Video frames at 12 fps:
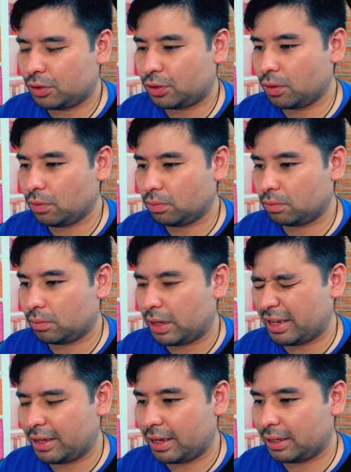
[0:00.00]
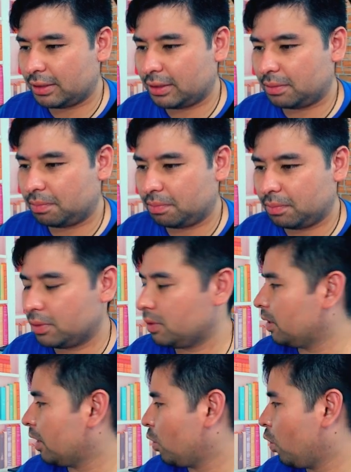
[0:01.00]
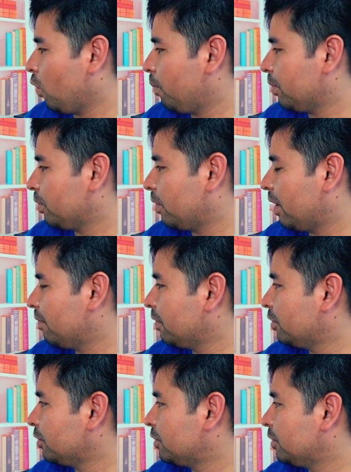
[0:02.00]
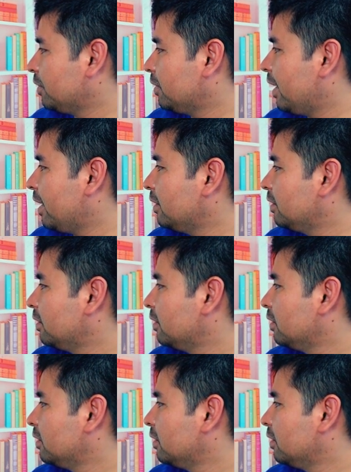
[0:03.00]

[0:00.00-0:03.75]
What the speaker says: So I guess I hope you have understood that.